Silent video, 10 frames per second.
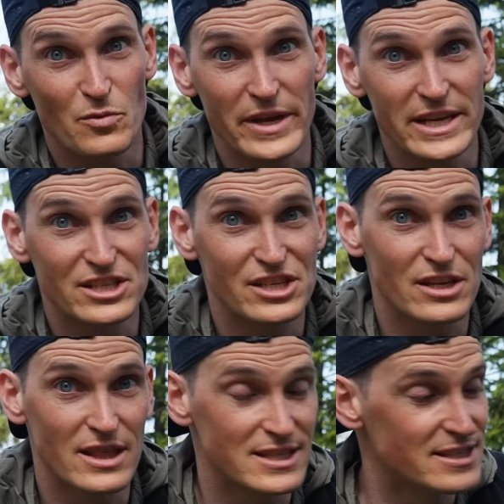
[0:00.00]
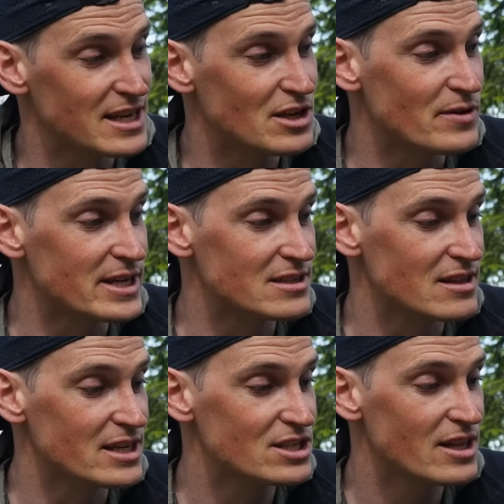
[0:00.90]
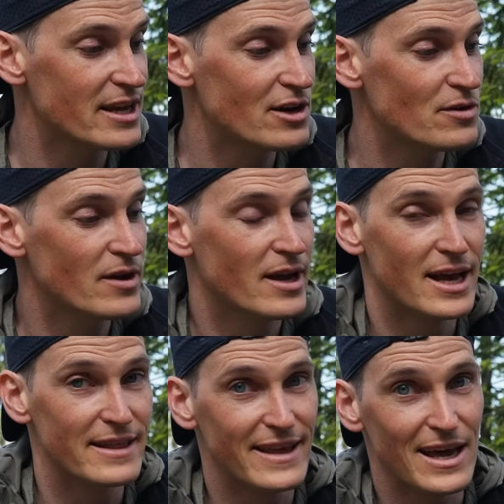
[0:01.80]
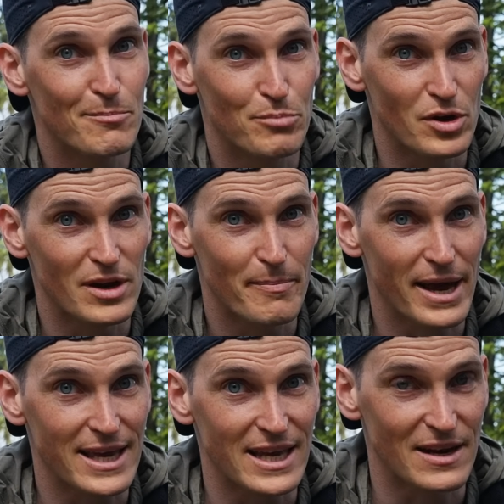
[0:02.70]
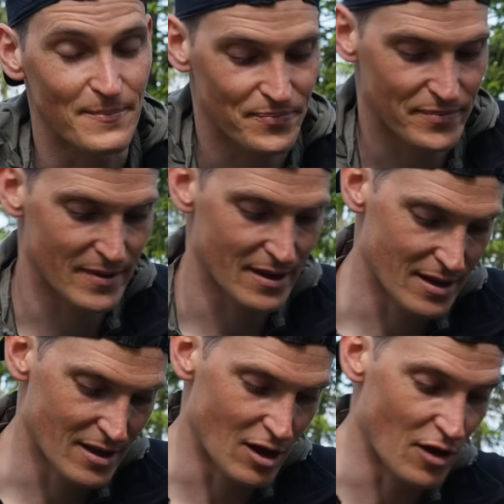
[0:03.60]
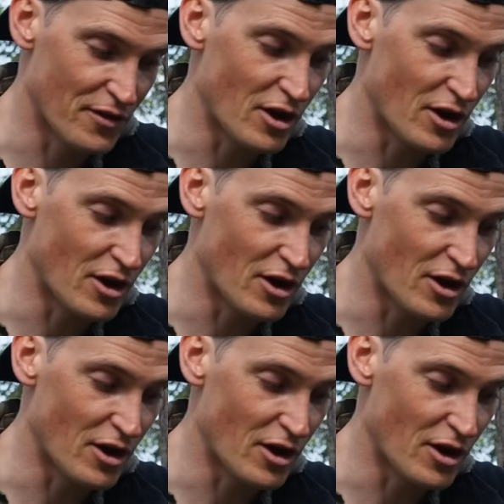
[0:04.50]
reach, let's say, your insulation layer and then put it back in. On